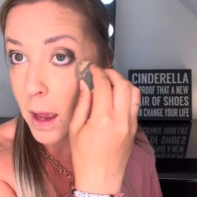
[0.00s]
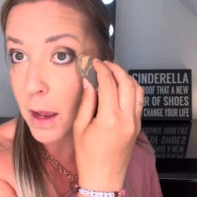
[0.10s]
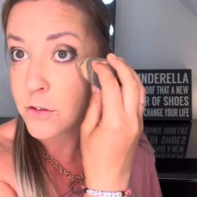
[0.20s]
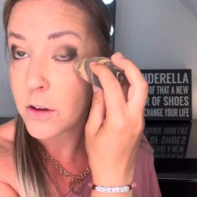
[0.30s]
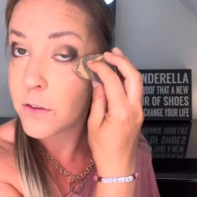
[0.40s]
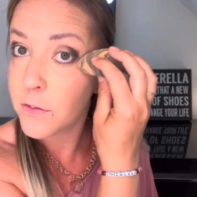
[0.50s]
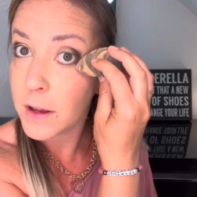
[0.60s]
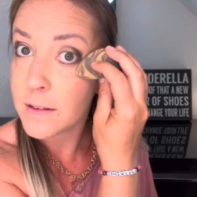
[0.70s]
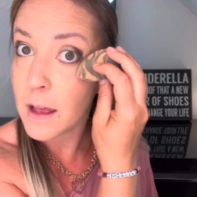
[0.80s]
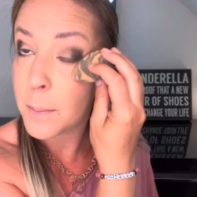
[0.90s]
and just
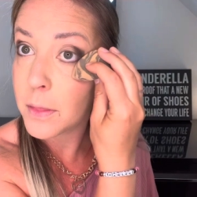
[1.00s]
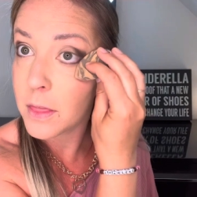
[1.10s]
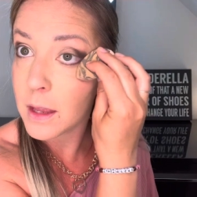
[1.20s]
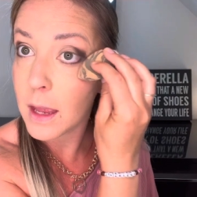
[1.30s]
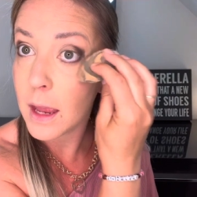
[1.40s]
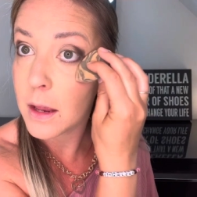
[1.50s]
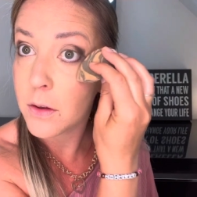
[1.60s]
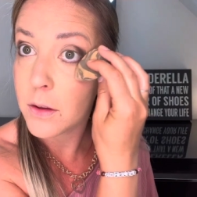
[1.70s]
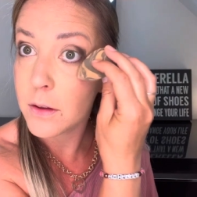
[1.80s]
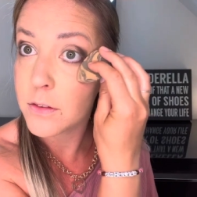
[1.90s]
fix up the
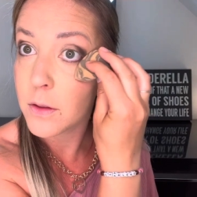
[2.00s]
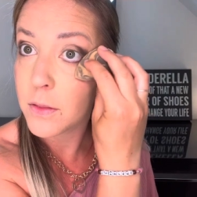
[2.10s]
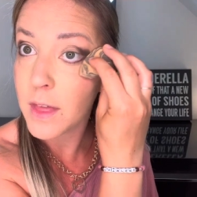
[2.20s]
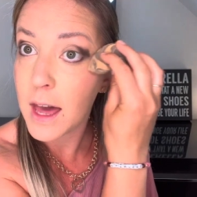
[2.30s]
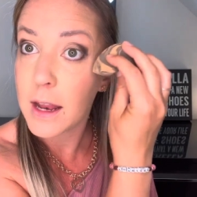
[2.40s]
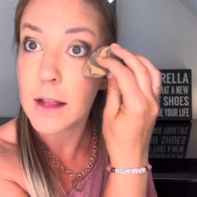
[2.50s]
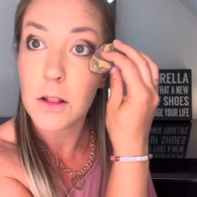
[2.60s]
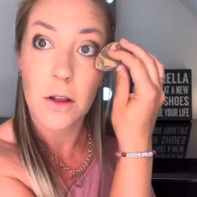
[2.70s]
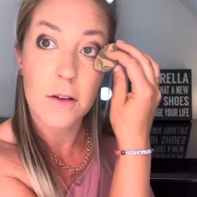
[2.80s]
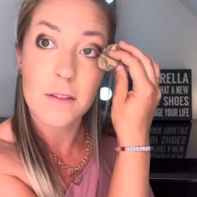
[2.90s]
angle so that it
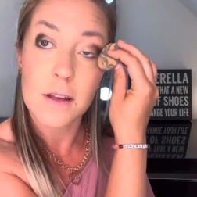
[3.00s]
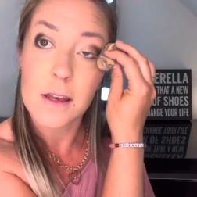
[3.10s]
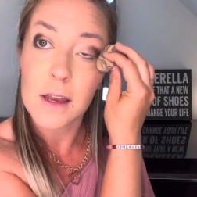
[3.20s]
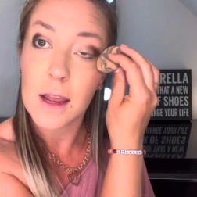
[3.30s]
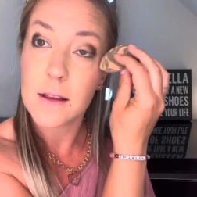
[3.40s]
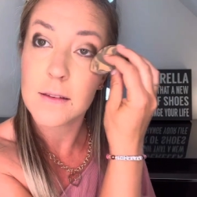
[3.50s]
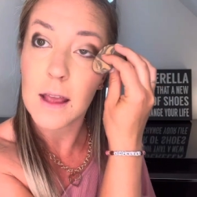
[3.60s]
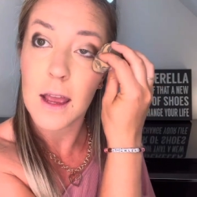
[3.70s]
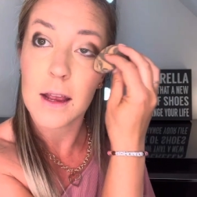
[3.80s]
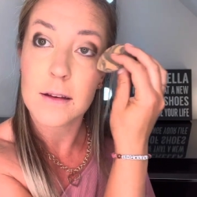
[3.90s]
looks nice
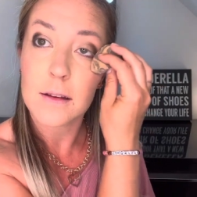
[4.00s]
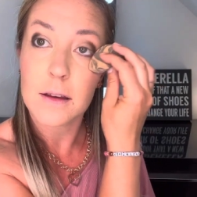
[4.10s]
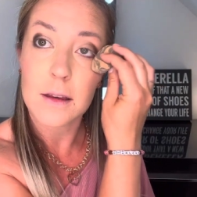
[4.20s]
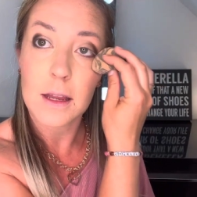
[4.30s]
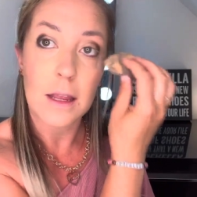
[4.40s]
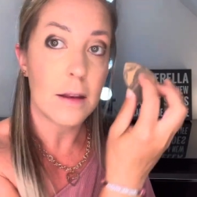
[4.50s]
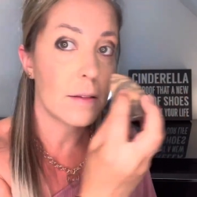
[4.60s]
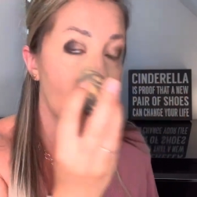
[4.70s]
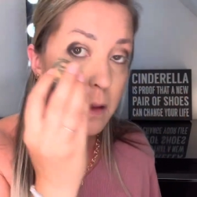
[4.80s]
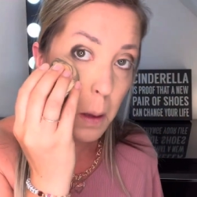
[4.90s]
and neat.